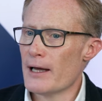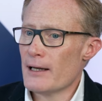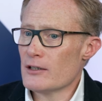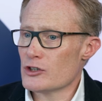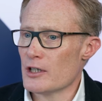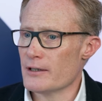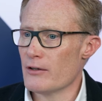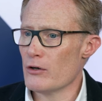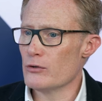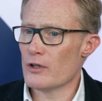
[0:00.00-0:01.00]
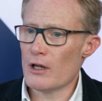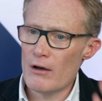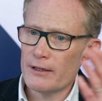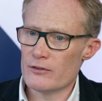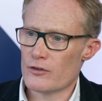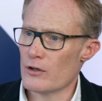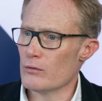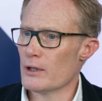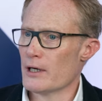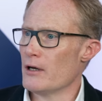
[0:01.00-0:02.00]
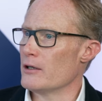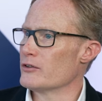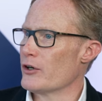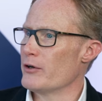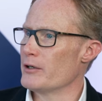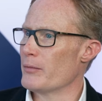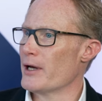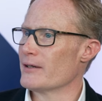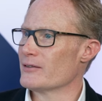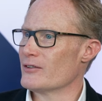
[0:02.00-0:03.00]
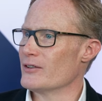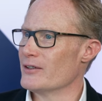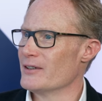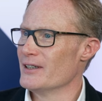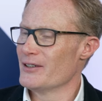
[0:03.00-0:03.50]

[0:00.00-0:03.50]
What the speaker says: And actually, those lines that were cut going back to,